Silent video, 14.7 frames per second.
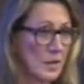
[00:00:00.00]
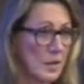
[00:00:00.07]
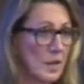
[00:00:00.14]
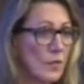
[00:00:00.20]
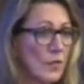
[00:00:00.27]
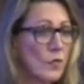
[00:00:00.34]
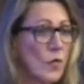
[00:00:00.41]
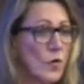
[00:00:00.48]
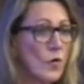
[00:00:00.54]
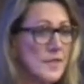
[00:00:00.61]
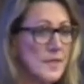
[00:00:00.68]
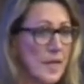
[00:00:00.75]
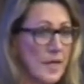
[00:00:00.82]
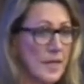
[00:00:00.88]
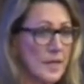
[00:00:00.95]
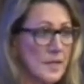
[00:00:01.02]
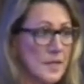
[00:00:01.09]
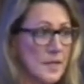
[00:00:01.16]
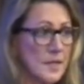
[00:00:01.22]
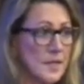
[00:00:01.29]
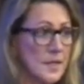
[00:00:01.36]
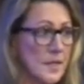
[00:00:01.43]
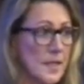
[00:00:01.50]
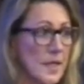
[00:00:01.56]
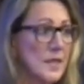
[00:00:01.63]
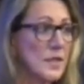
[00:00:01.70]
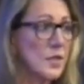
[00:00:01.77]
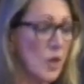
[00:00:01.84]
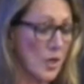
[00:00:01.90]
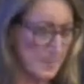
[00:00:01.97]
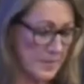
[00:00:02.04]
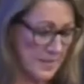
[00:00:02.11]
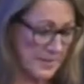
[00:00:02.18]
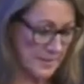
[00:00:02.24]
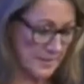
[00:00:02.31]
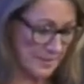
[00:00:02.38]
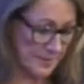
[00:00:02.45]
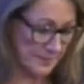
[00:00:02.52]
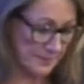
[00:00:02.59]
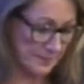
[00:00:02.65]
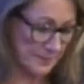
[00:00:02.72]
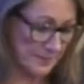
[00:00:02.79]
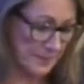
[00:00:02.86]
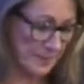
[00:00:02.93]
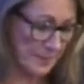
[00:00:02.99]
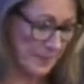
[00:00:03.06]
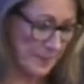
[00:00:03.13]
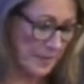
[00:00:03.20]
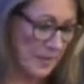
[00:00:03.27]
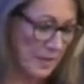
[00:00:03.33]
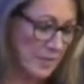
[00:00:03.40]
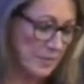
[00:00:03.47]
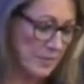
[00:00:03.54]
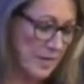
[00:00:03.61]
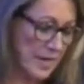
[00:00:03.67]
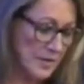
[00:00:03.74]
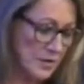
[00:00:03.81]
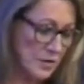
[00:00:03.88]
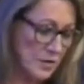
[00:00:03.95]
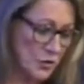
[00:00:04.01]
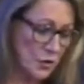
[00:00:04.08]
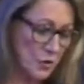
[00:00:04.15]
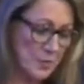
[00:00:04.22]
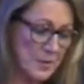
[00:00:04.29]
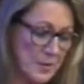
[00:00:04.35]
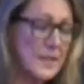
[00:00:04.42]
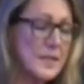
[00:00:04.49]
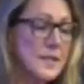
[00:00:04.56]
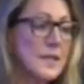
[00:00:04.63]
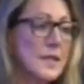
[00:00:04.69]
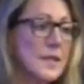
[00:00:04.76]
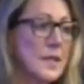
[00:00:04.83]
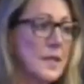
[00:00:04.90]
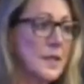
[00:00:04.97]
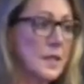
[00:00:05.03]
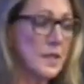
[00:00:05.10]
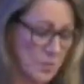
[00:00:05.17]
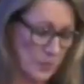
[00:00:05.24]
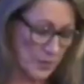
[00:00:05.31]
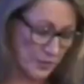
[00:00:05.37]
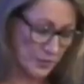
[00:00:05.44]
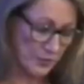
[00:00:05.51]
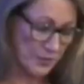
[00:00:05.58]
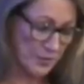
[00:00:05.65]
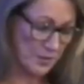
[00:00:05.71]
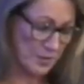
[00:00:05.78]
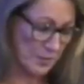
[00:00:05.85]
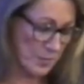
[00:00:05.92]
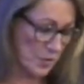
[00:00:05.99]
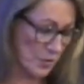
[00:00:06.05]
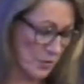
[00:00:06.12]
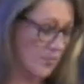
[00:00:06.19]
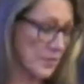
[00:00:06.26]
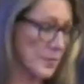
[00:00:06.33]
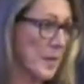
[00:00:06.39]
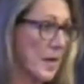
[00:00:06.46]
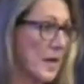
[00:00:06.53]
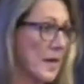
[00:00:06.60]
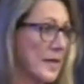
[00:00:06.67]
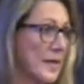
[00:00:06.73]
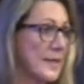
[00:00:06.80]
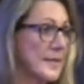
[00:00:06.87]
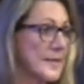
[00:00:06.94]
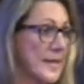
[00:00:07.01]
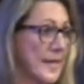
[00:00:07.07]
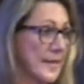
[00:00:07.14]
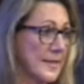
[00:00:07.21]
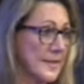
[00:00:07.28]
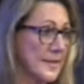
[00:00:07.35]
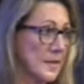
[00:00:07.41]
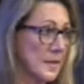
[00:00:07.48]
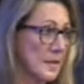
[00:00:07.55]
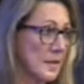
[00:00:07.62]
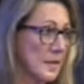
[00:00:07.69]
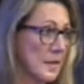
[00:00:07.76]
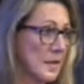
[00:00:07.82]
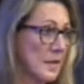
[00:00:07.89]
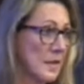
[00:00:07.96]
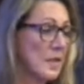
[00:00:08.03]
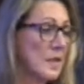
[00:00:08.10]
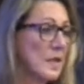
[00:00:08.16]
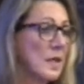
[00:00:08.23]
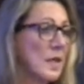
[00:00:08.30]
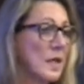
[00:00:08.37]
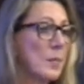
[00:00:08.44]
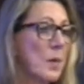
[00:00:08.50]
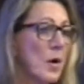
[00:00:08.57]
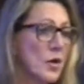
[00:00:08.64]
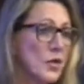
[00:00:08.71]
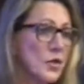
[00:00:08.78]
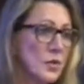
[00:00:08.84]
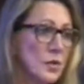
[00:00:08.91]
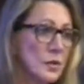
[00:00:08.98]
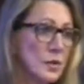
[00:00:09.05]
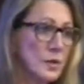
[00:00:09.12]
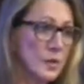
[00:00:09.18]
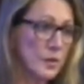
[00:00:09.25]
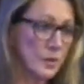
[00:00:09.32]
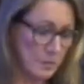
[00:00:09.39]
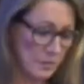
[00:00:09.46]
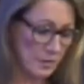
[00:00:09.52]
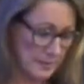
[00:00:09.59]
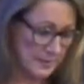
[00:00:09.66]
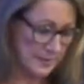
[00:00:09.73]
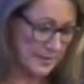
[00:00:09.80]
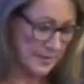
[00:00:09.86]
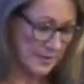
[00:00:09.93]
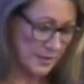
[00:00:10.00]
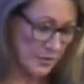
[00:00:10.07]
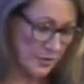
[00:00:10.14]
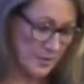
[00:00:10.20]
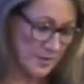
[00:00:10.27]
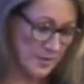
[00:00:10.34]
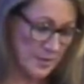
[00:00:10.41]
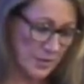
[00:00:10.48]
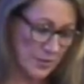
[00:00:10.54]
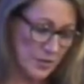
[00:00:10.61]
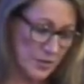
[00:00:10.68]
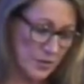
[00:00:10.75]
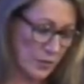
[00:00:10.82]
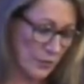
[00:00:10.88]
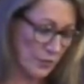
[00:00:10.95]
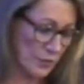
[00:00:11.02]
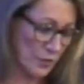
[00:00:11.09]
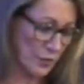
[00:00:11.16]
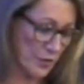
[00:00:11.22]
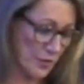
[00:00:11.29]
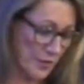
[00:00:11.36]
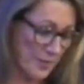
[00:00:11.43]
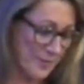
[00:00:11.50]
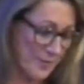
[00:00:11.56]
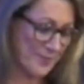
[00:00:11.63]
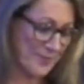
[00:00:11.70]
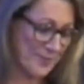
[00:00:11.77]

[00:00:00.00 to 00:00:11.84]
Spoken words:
A 4th scientist has gone missing. Max determined he is the key to unearthing the motives behind the deaths. A partial clue leads her to Sarasota, Florida.